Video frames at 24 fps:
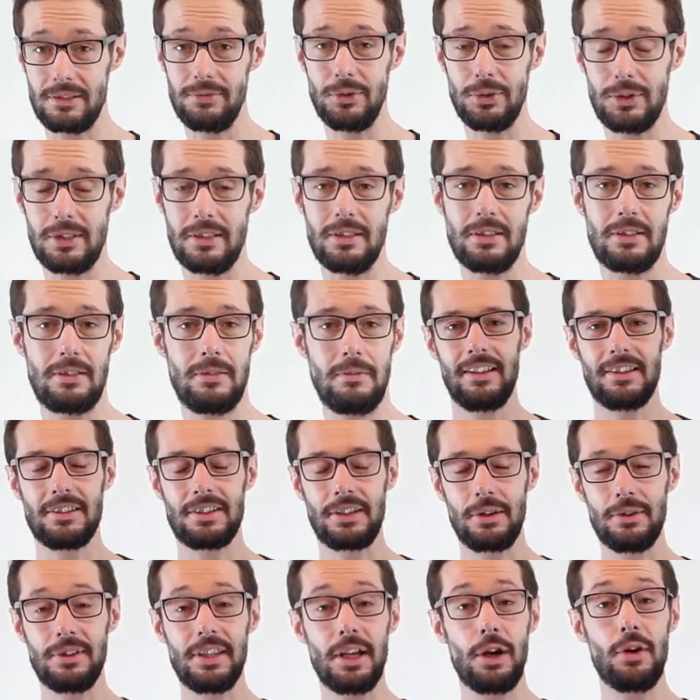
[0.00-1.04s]
avoidance.
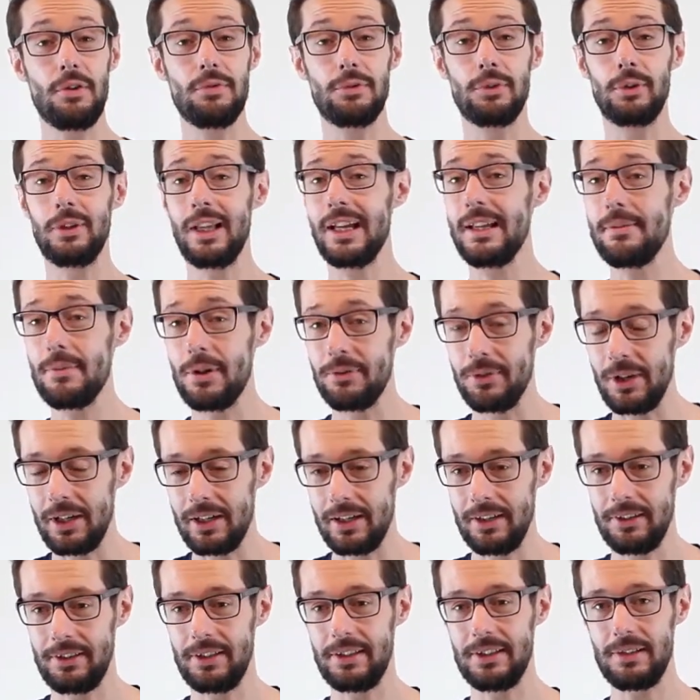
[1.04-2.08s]
So the overall aim of
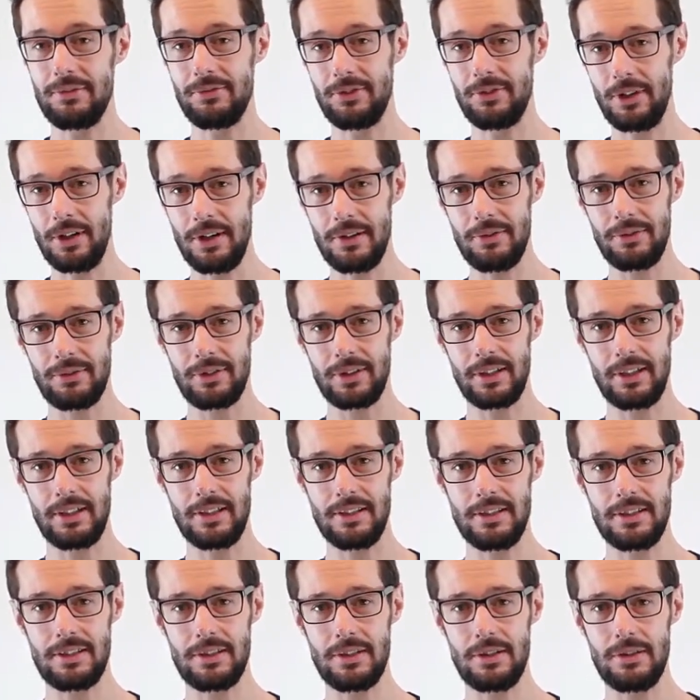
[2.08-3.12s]
IR35
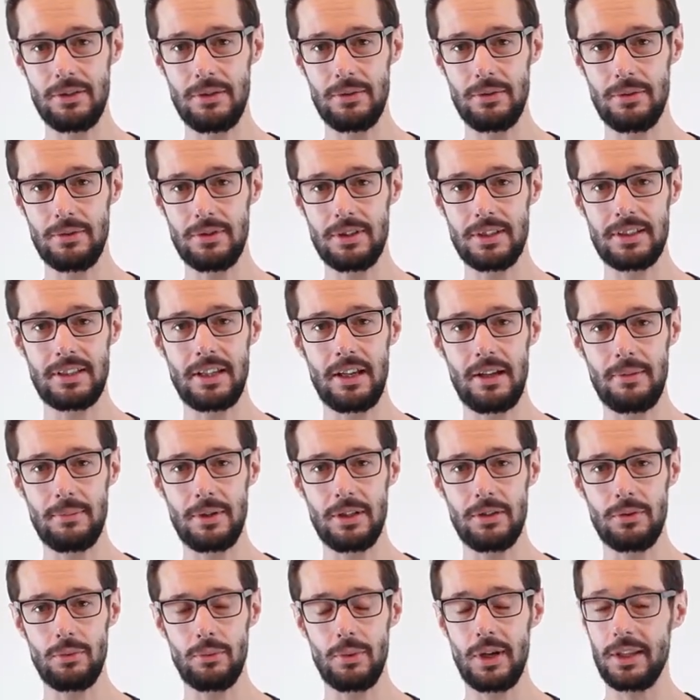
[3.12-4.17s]
is to
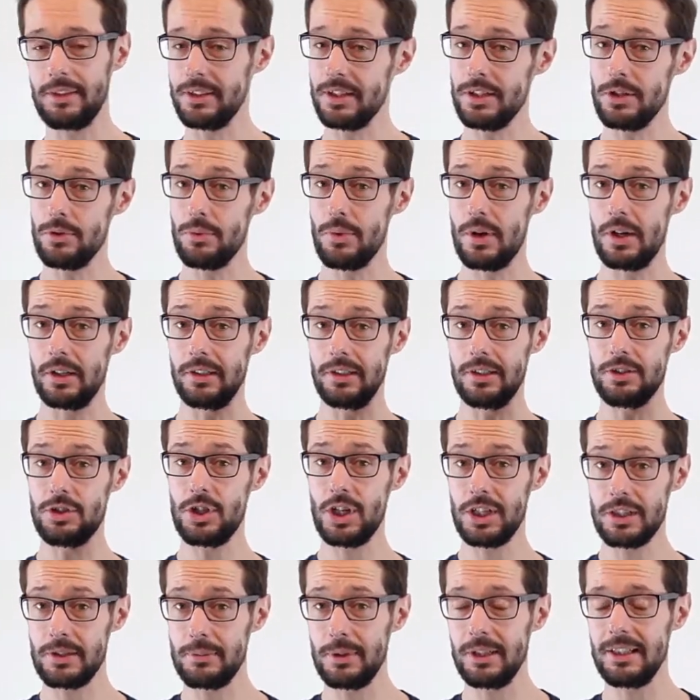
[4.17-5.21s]
determine whether you are
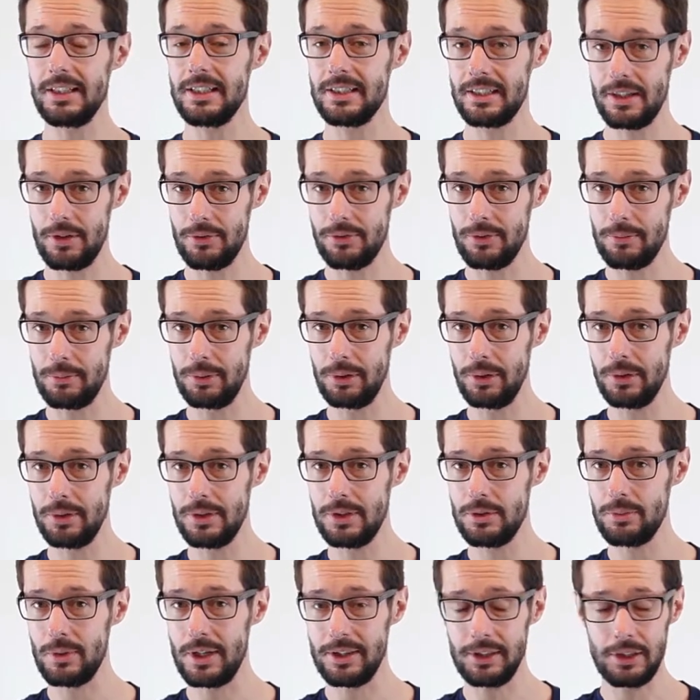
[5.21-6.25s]
legitimately
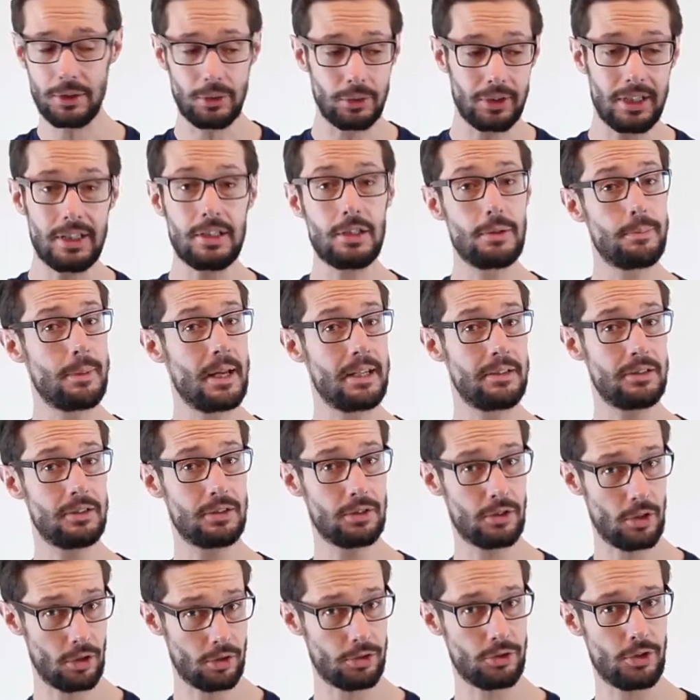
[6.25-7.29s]
self-employed, whether you're an independent
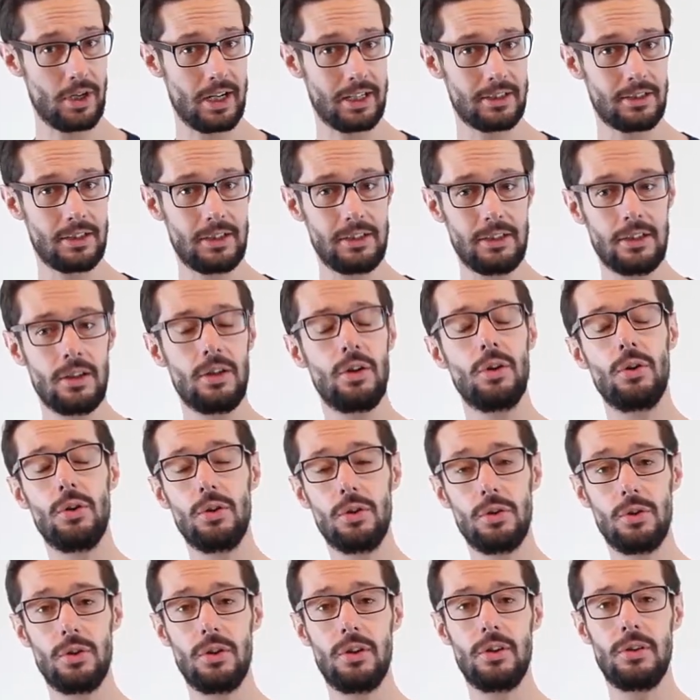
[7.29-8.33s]
contractor,
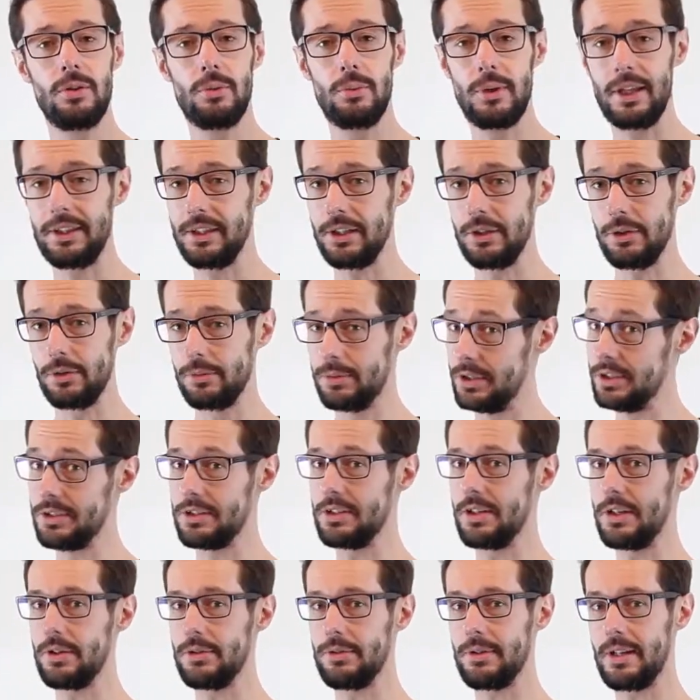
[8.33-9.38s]
or whether you're what's
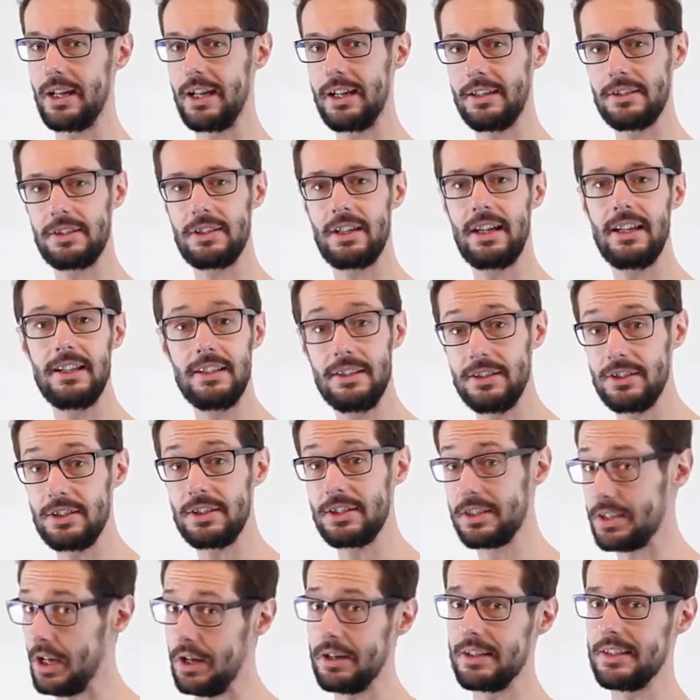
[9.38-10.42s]
known as a
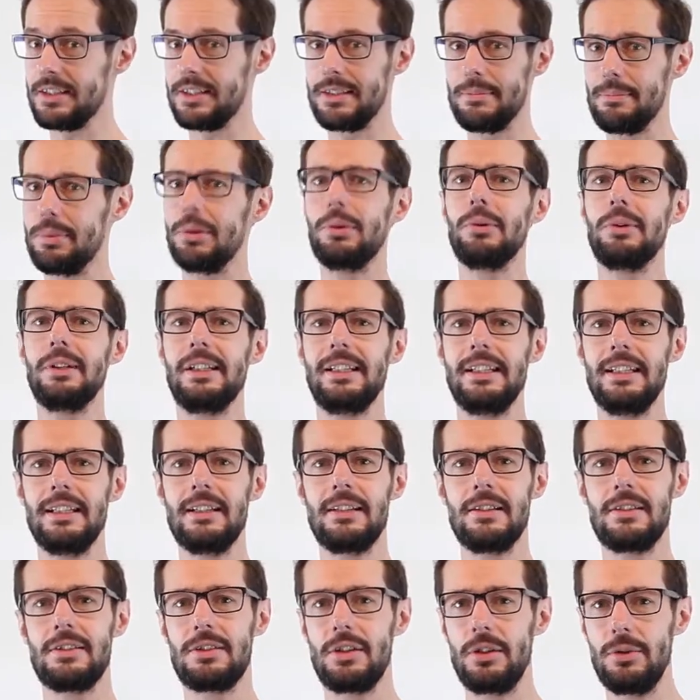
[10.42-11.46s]
disguised employee,
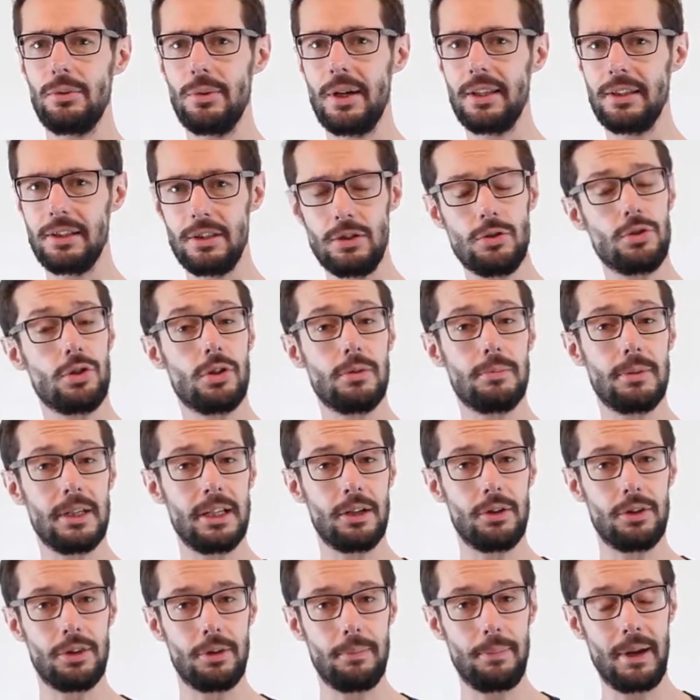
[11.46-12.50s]
so whether you should be
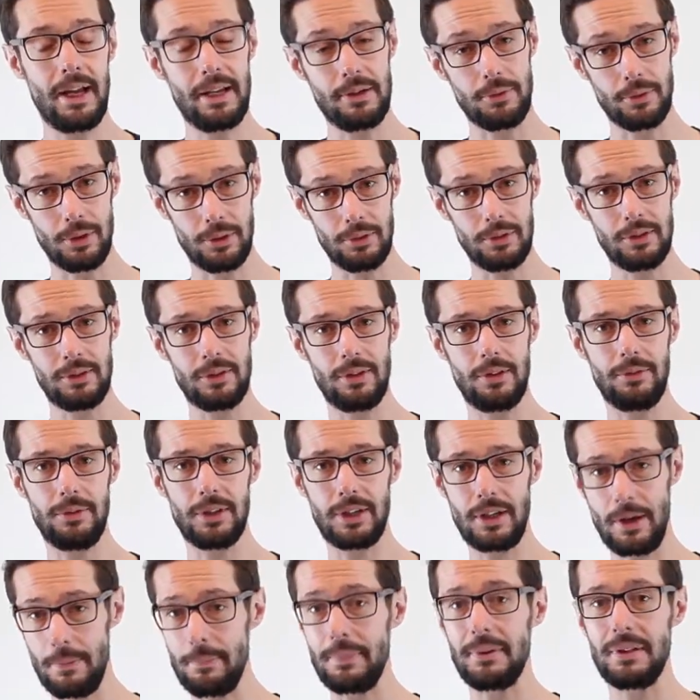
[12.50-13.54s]
on the payroll of the
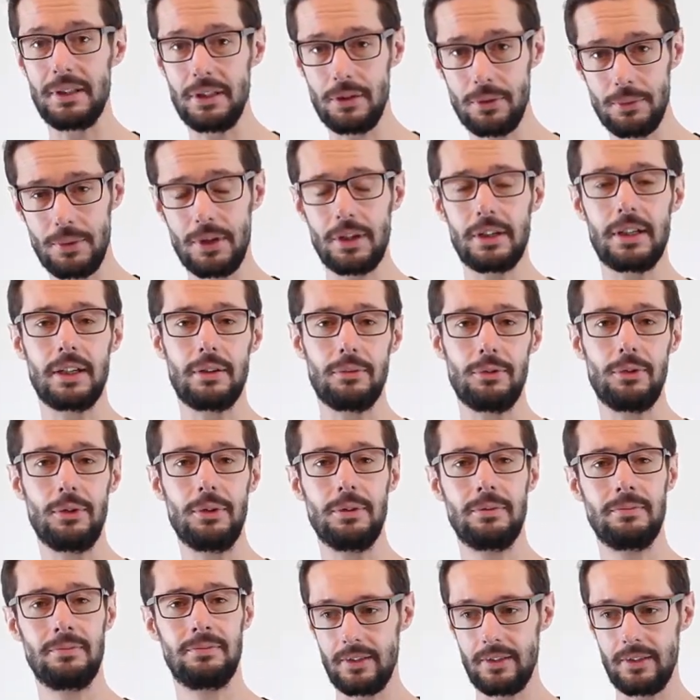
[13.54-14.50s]
company you're working for.